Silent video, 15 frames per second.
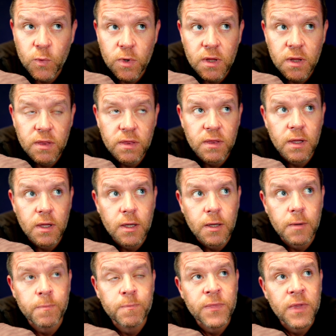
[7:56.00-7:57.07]
with uh,
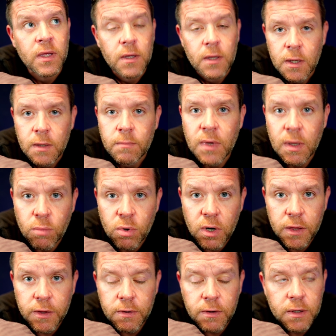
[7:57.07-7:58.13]
my
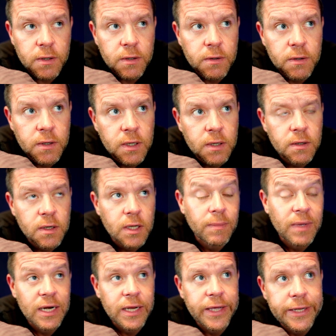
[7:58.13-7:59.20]
brother and, and uh, my
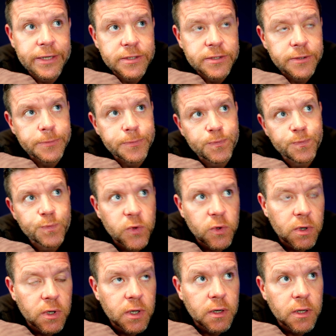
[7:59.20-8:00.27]
dad, so
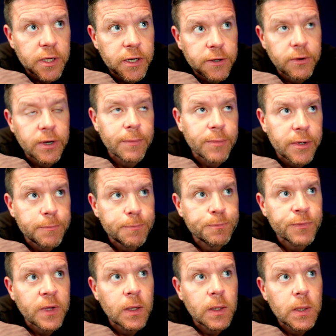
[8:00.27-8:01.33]
your uncle and your grandpa.
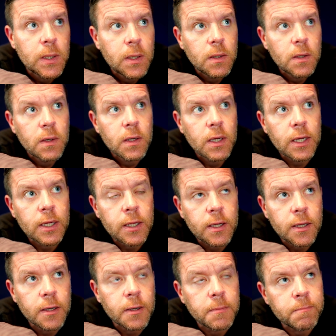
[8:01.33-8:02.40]

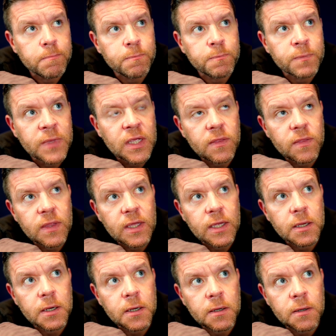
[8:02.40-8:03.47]
Um, and
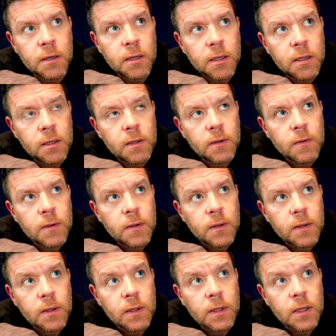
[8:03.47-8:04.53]
then...
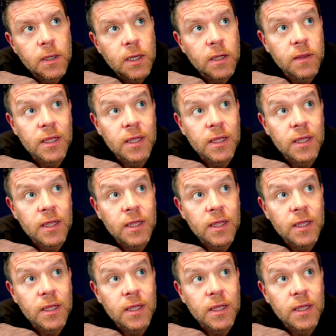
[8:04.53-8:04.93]
And